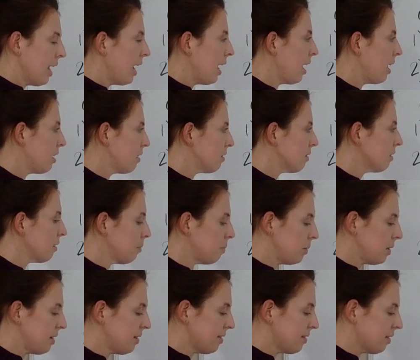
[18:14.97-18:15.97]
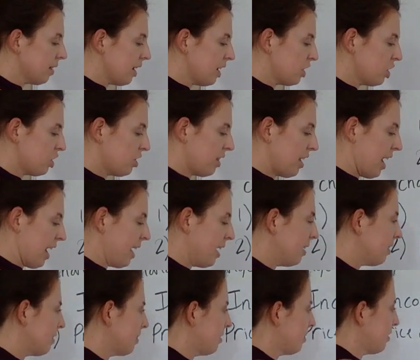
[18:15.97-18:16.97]
And it's going to be such
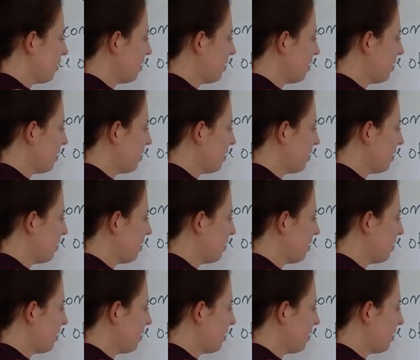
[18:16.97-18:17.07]
that